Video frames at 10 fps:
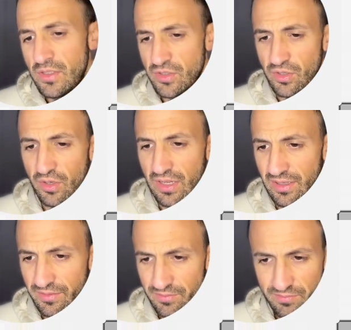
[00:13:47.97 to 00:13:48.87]
So you
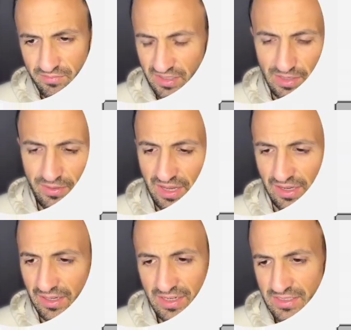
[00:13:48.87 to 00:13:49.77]
can leave it like
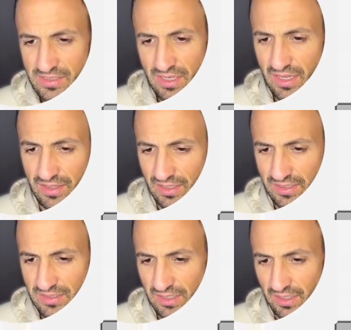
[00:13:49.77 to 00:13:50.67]
it is, and
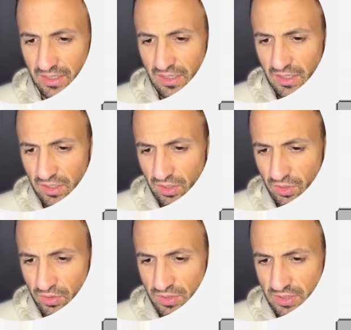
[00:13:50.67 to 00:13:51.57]
that's it.
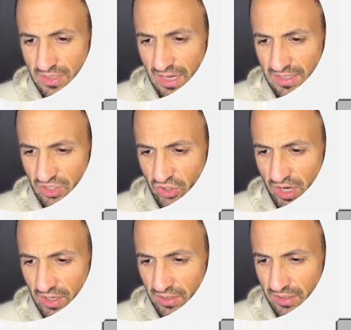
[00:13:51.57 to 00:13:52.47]
Use data
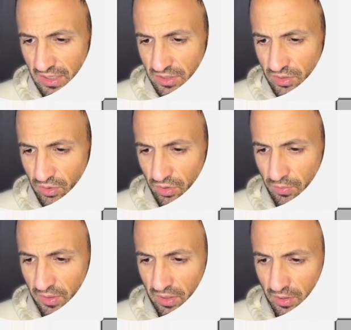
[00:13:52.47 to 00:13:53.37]
sharing, that's good.
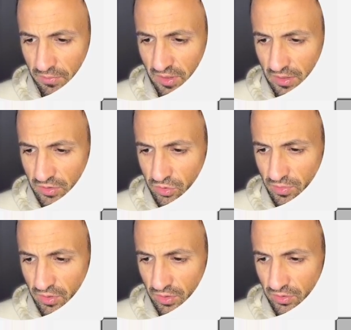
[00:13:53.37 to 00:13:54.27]
Become a
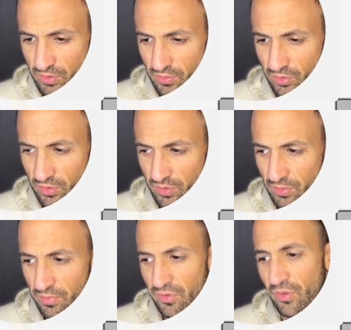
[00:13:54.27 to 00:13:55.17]
super contributor
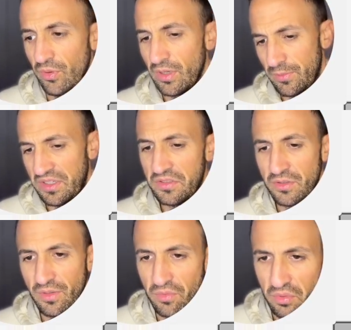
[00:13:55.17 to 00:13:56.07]
to
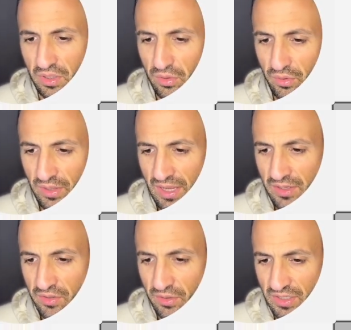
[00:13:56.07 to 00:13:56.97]
Elementor. If you want to do
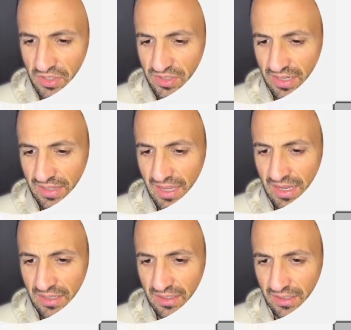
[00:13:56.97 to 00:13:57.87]
that, you can check
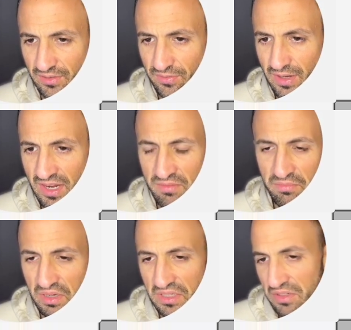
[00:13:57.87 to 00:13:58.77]
that. That's fine.
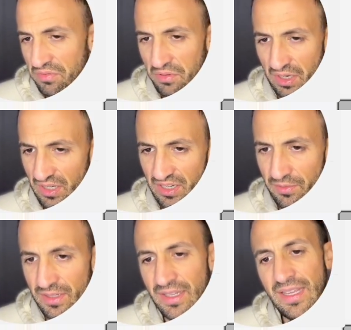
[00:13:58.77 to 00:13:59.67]
By default, I leave
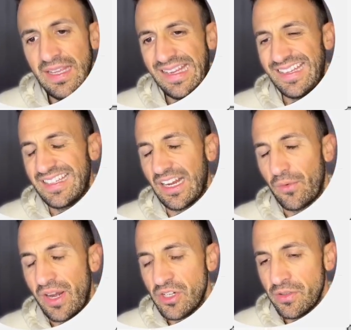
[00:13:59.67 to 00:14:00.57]
it.
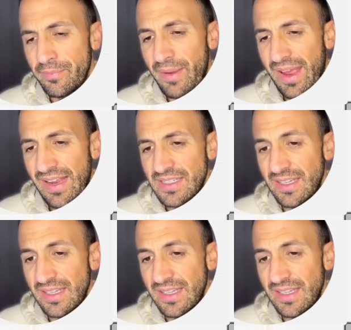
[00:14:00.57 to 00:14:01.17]
Integration page.